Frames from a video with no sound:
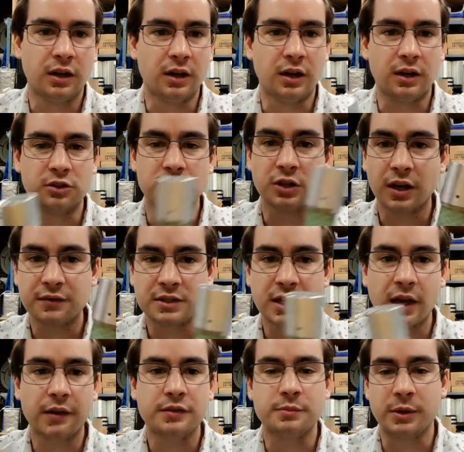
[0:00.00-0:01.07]
uh, drive
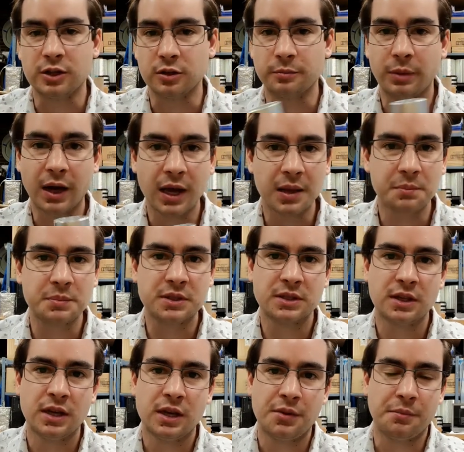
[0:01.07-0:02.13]
shafts, better
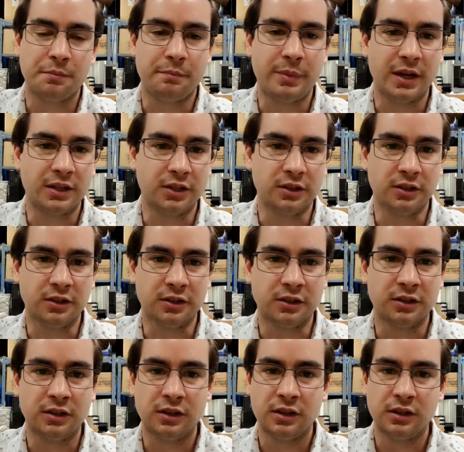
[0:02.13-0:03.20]
pipes,
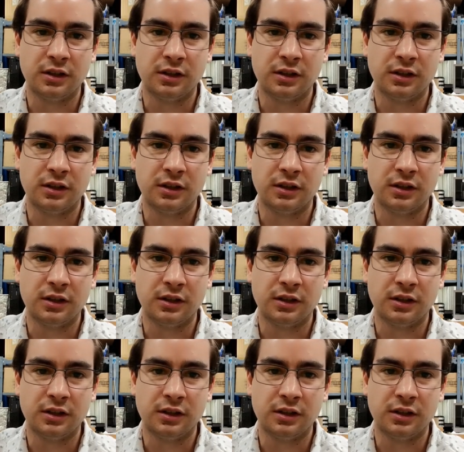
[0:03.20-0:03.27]
better,